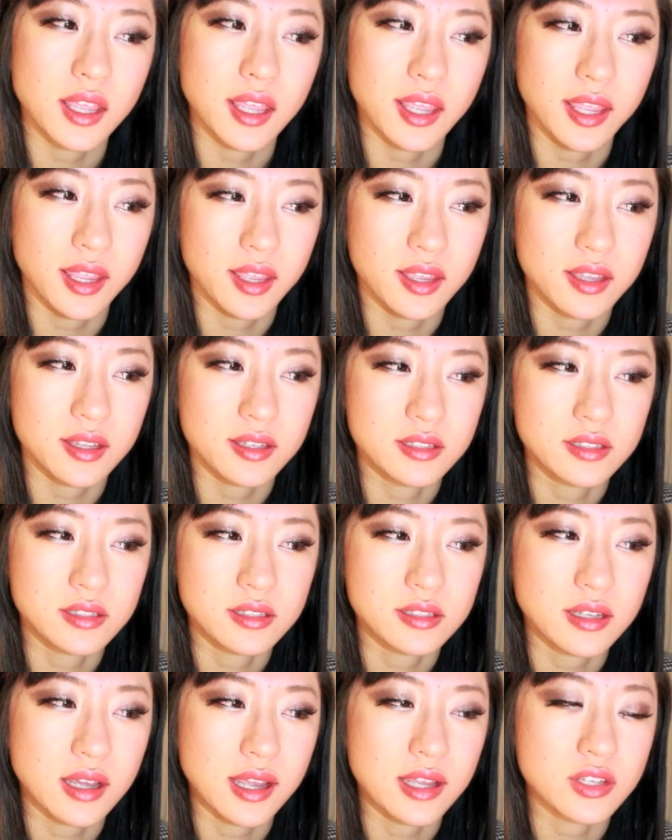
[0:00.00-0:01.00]

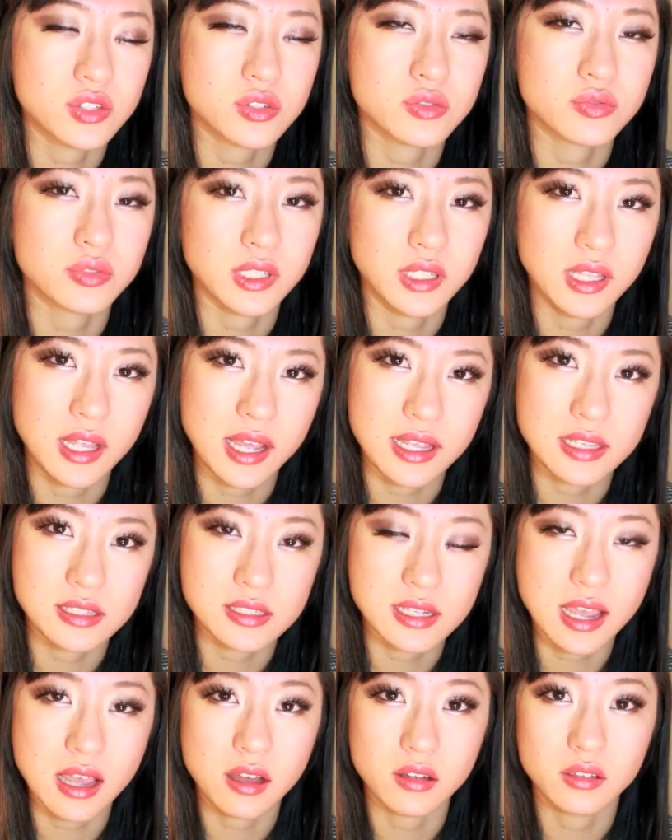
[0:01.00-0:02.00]
And I just
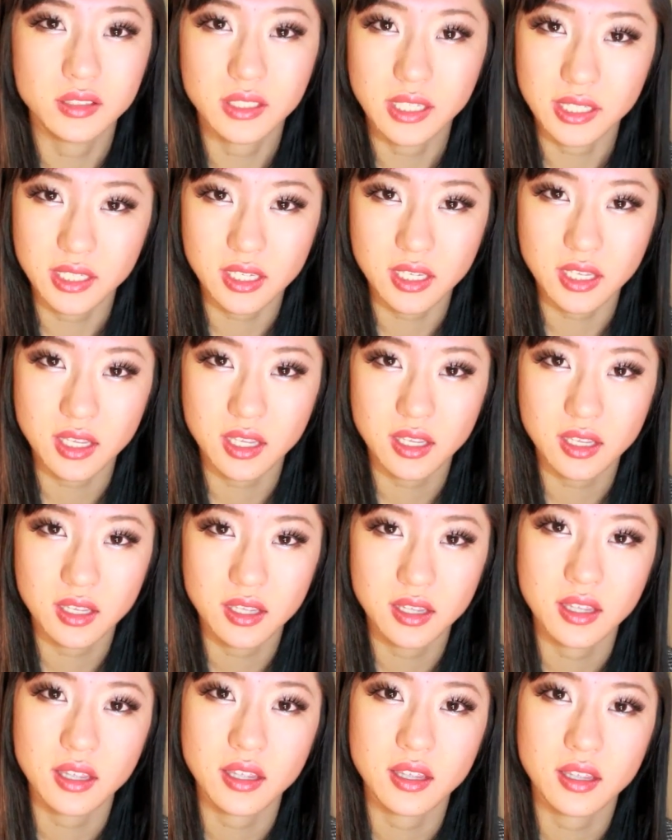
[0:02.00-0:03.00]
realized how
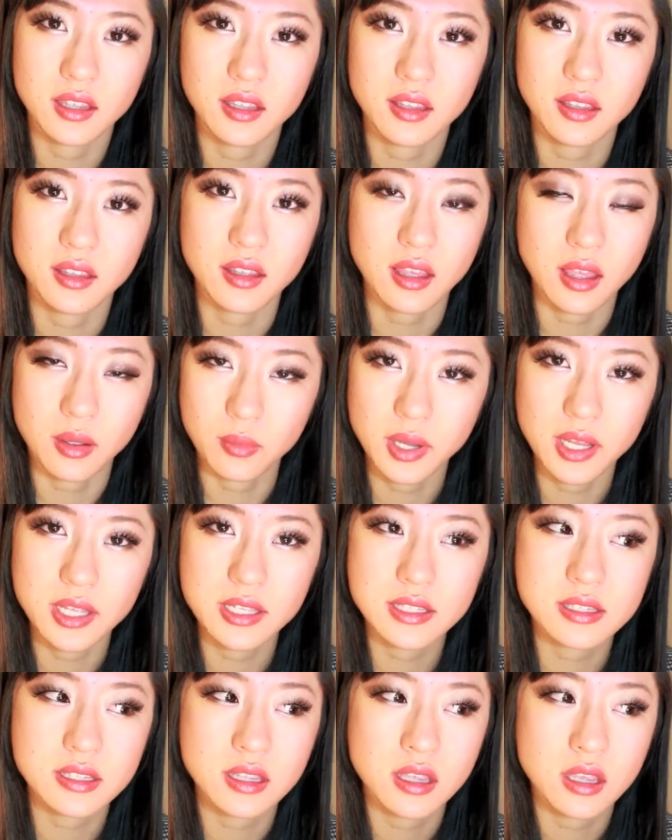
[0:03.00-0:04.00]
lucky I
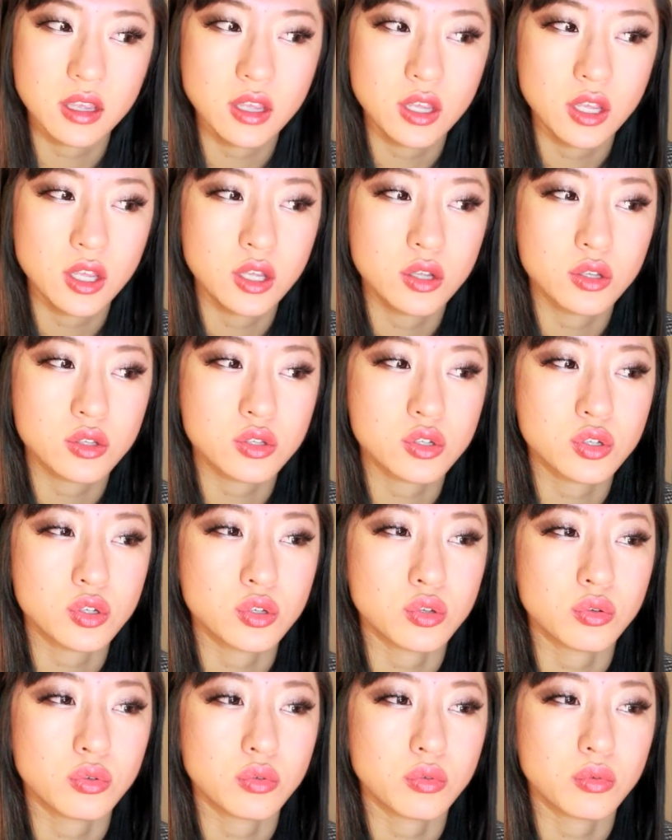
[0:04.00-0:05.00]
was
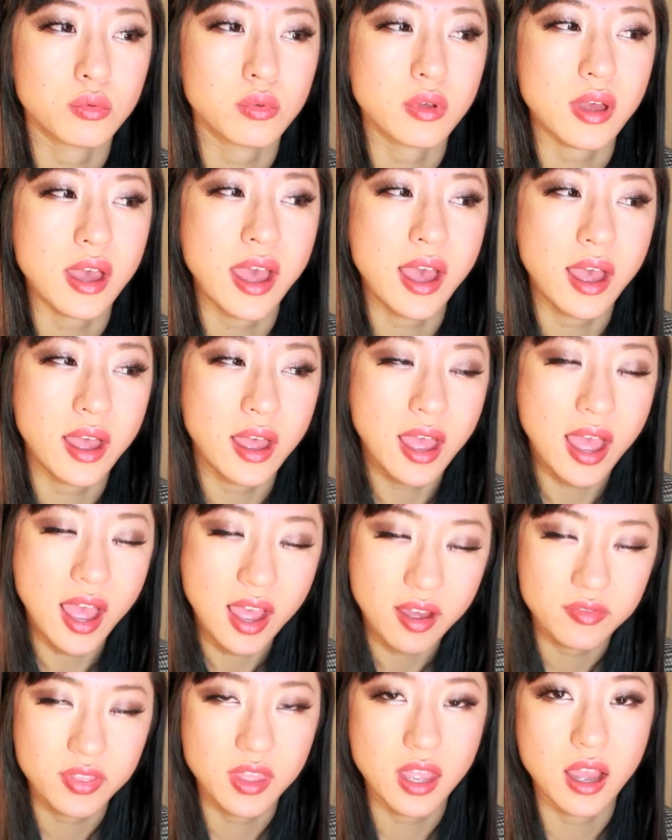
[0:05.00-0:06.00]
to
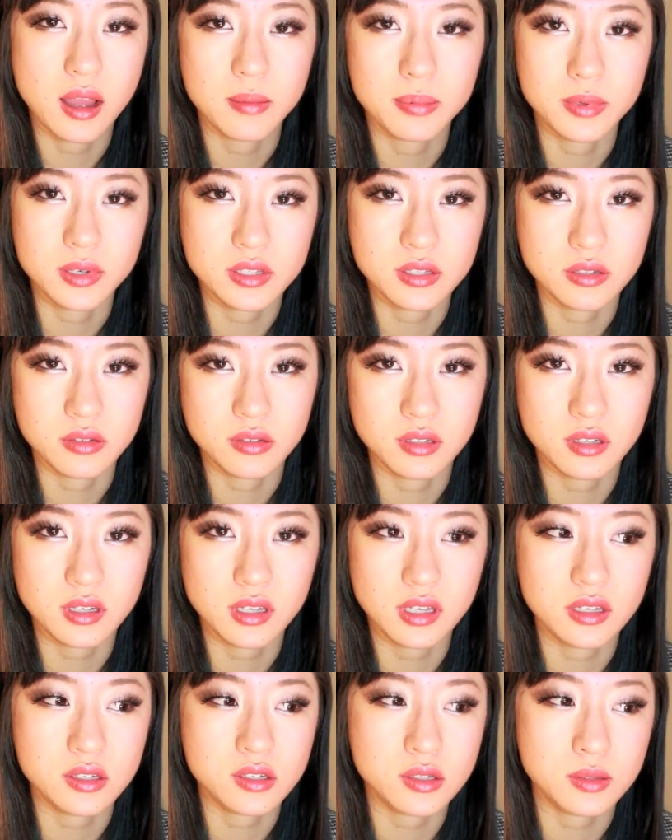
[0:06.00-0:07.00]
have the
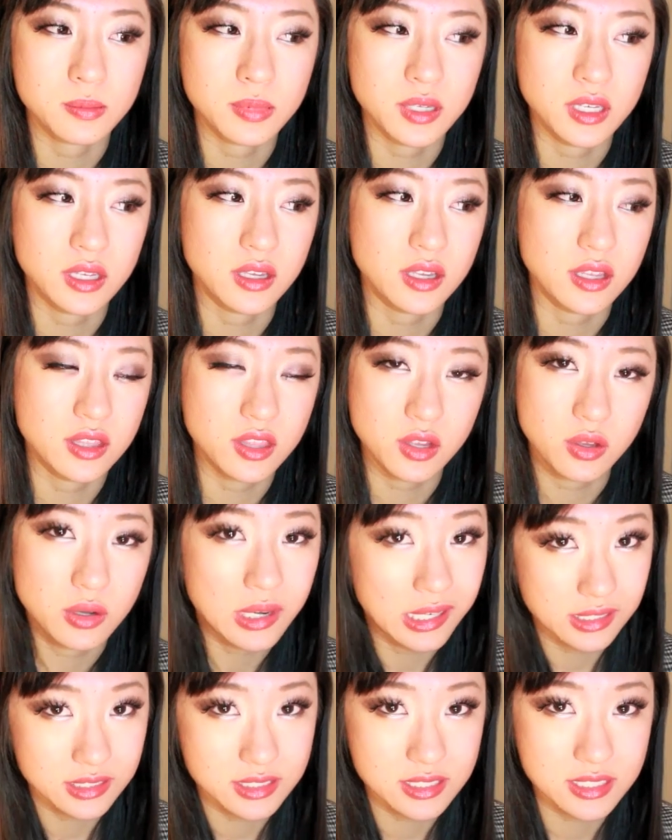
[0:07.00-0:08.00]
opportunity to be in the
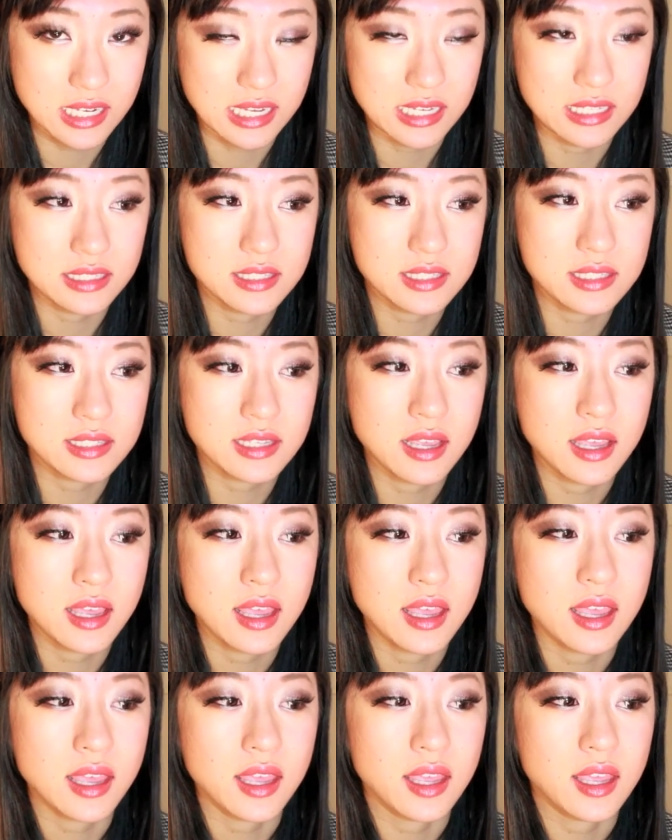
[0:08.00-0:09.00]
United States
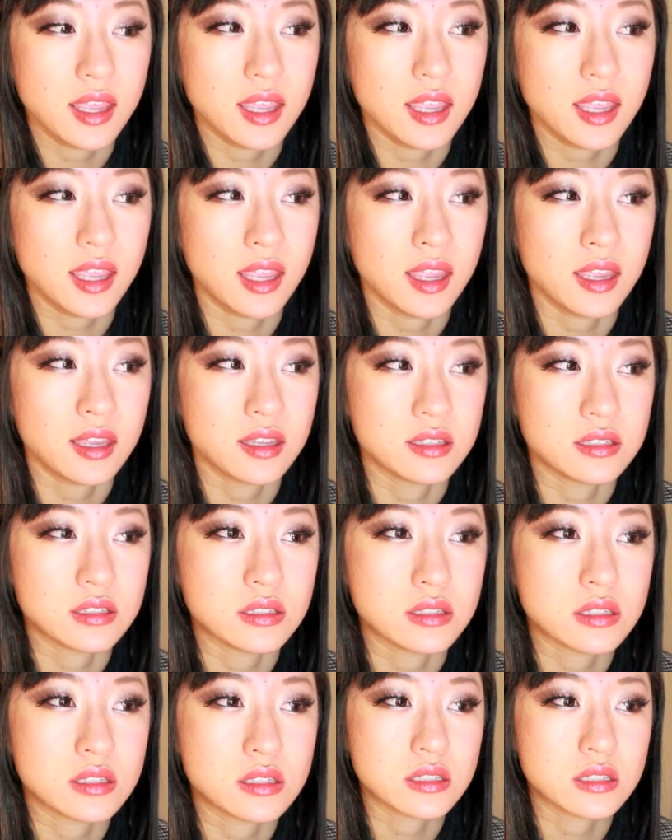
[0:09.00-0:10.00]

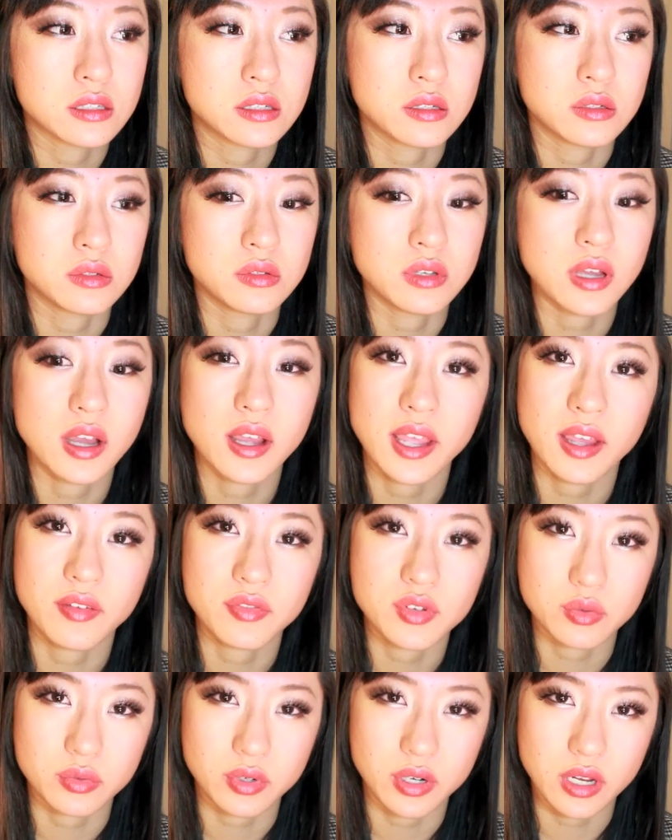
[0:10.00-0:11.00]
and to not
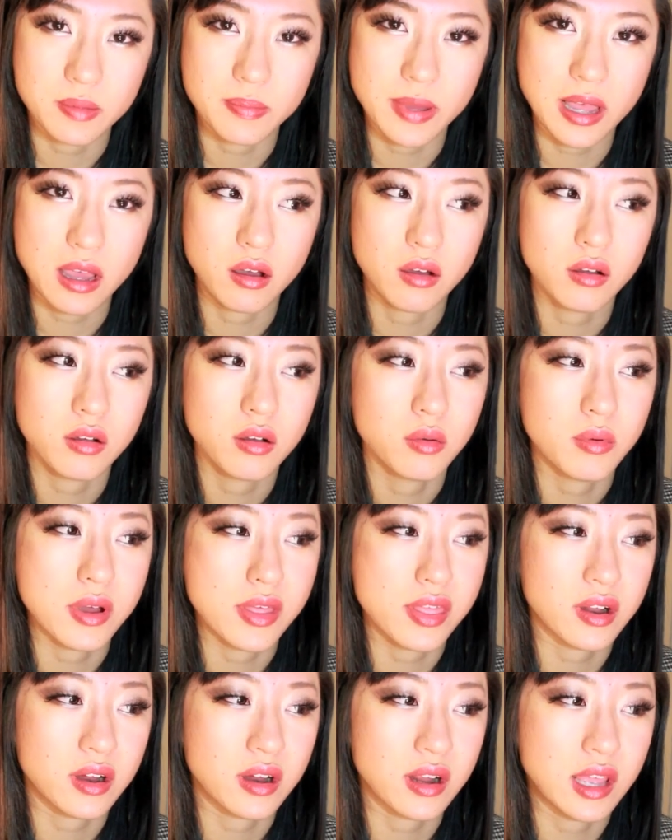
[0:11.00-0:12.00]
have to worry about
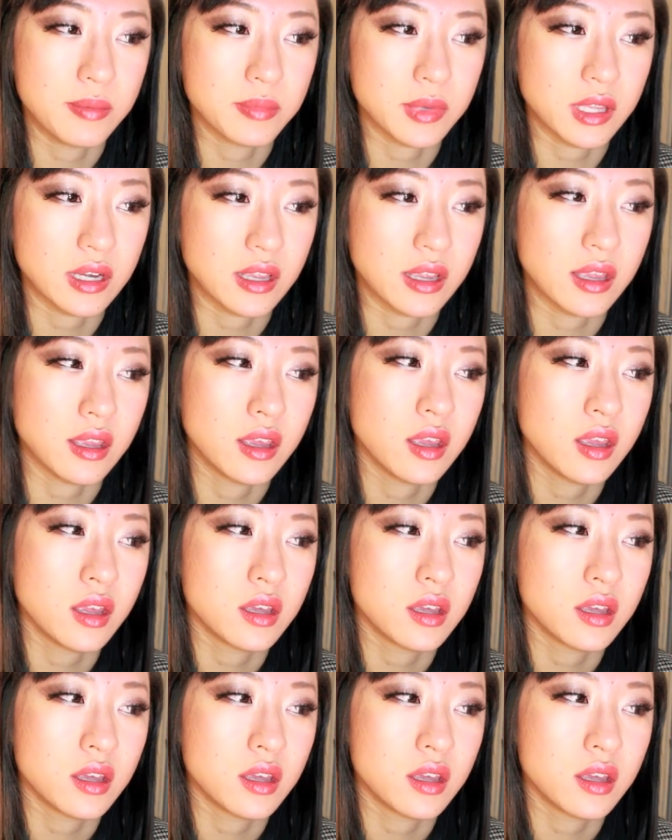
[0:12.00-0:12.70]
whether I'm gonna